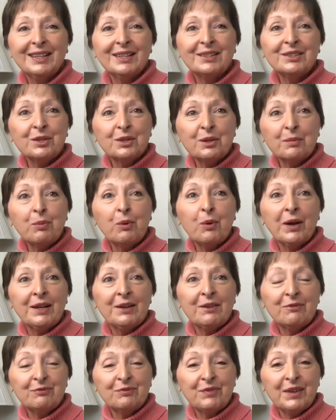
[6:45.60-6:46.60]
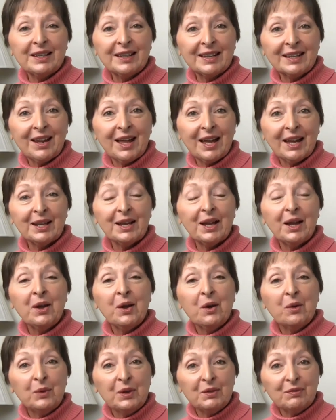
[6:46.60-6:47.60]
to the point of feeling like
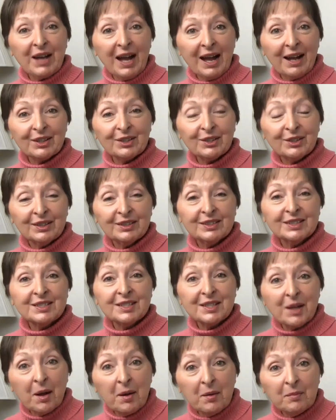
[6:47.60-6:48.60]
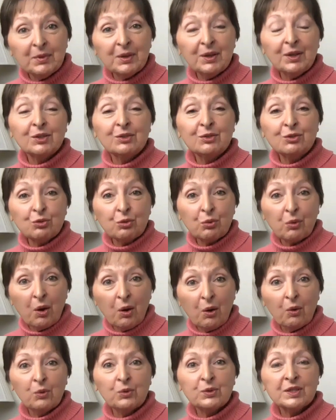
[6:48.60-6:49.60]
we've got some
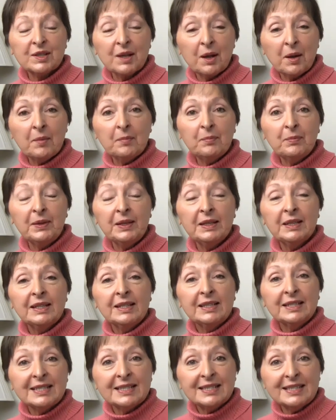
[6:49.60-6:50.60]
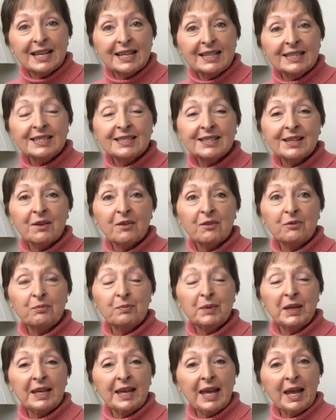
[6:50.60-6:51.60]
control, some sense of
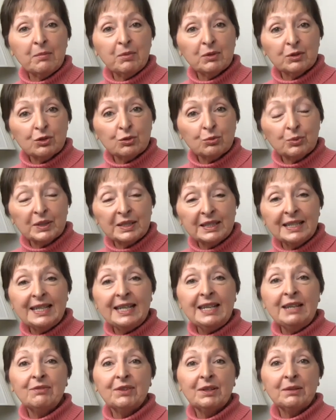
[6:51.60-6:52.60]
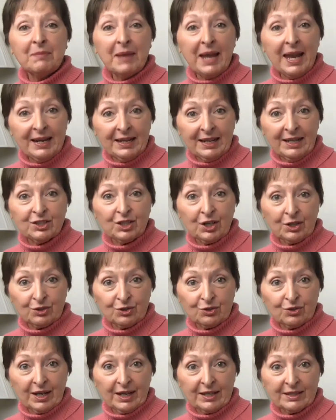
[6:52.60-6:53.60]
being able to relieve and manage our
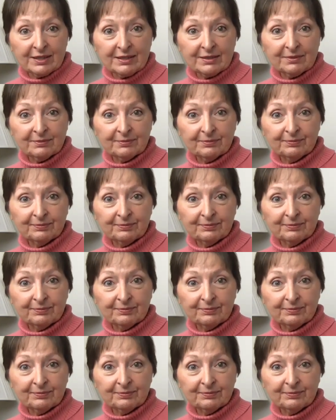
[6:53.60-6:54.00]
stress.